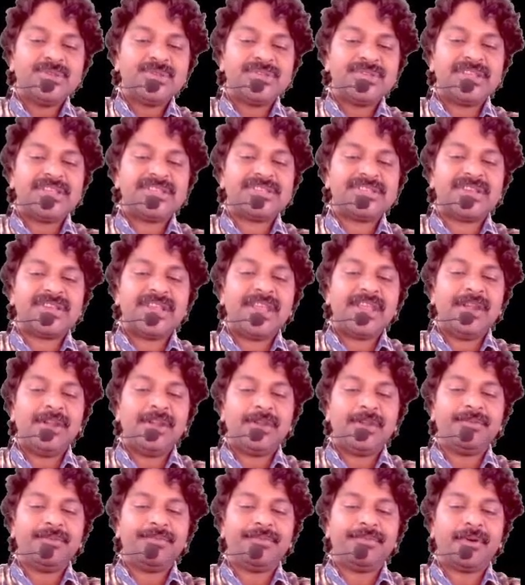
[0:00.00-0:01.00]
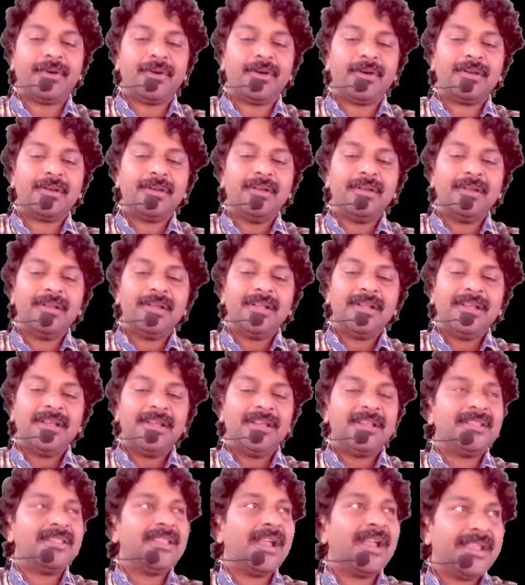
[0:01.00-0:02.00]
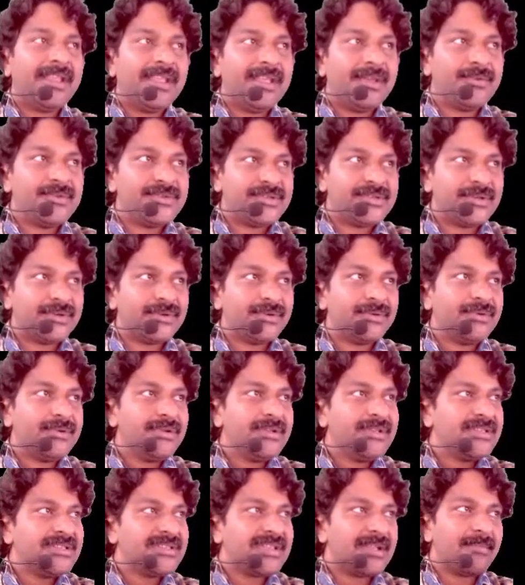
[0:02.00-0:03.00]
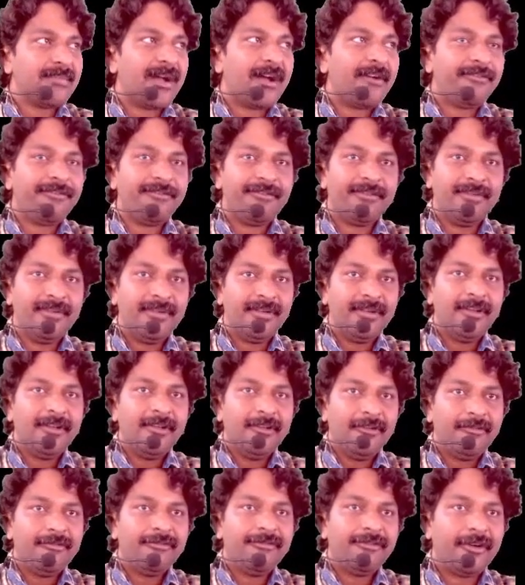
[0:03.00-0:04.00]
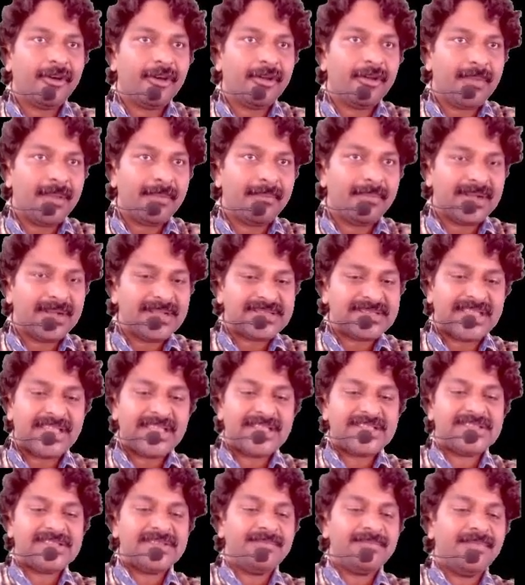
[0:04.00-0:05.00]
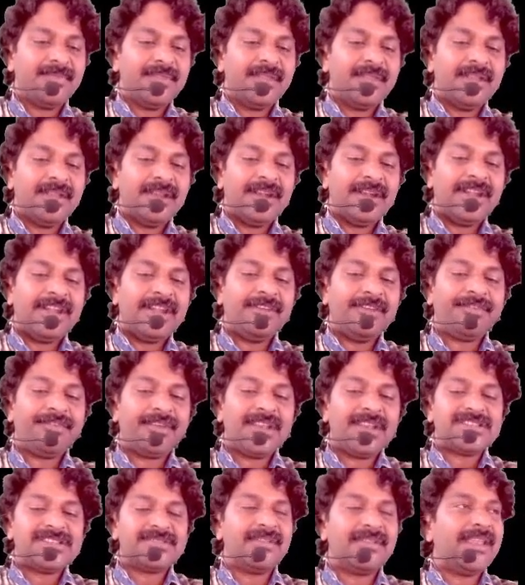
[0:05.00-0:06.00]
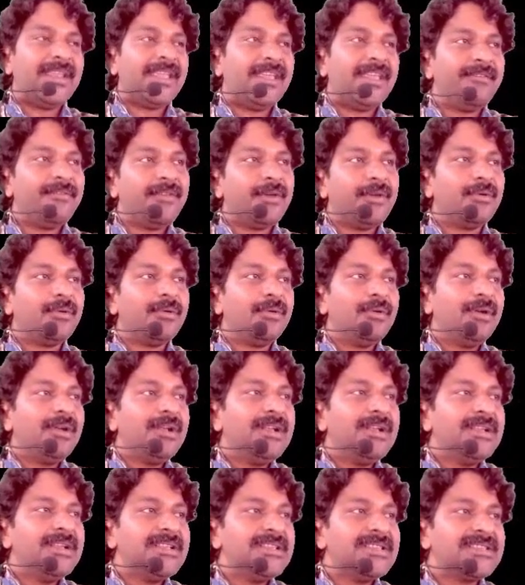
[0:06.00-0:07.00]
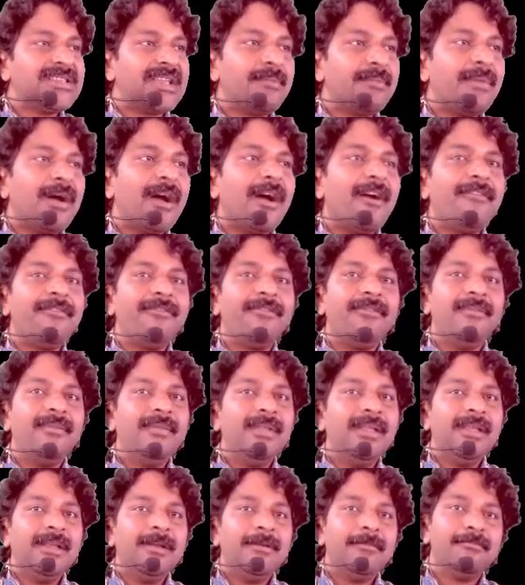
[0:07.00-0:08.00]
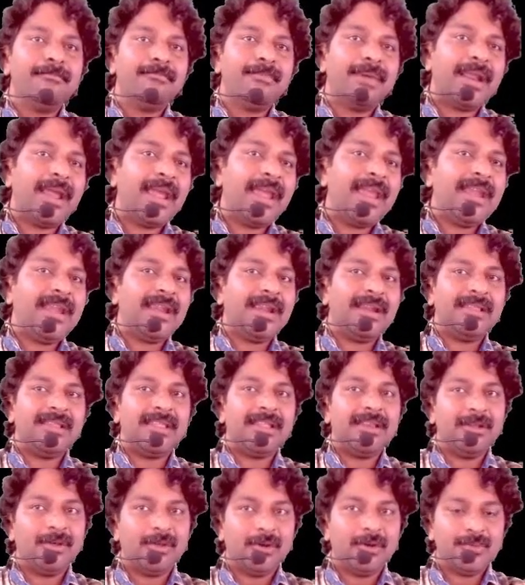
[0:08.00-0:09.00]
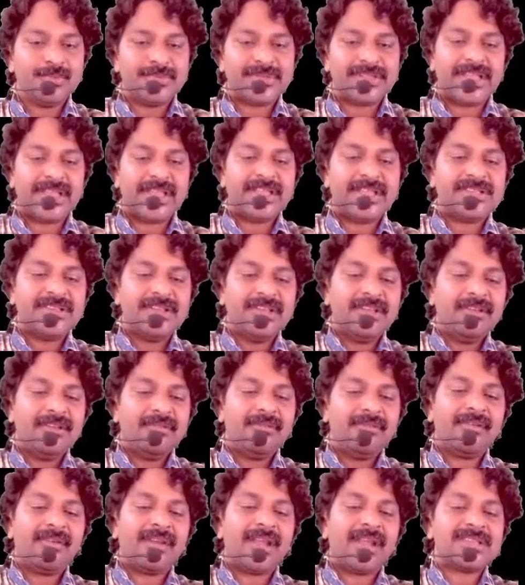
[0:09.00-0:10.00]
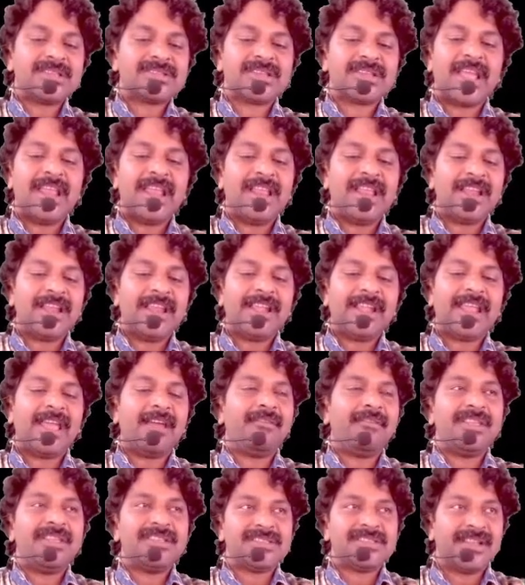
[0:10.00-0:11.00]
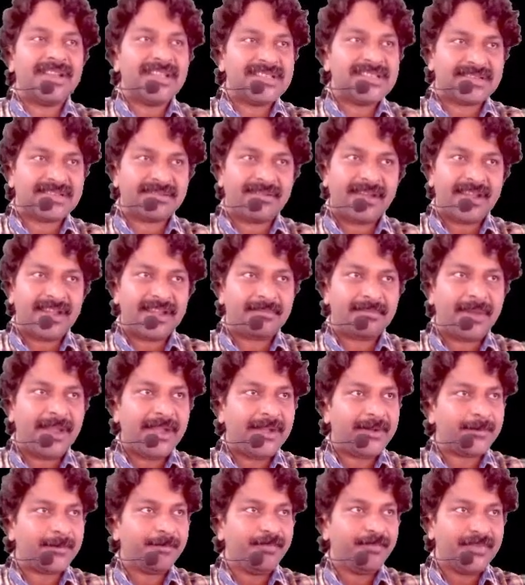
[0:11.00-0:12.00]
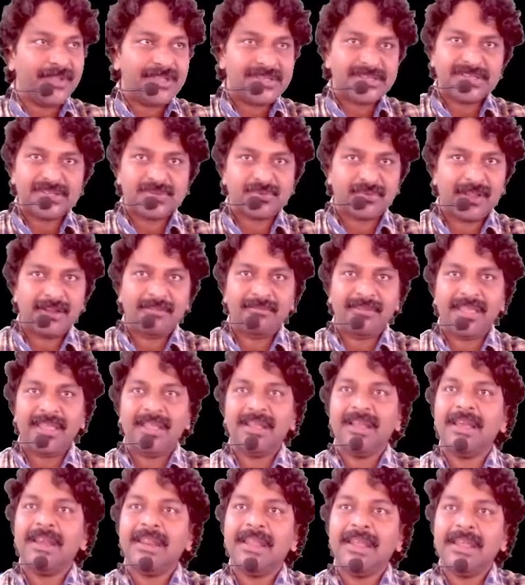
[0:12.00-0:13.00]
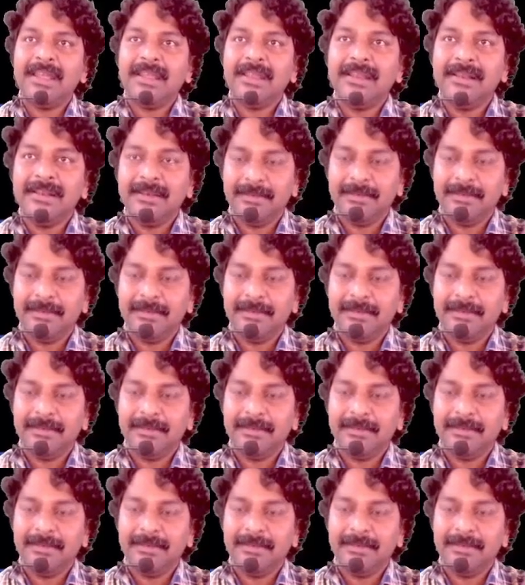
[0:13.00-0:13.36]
60 into 4. That gives you sum of 4 members each. Difference will give you sum of bride and groom's age. We were asked to calculate average, that is divided by 2. This is one way. Correct.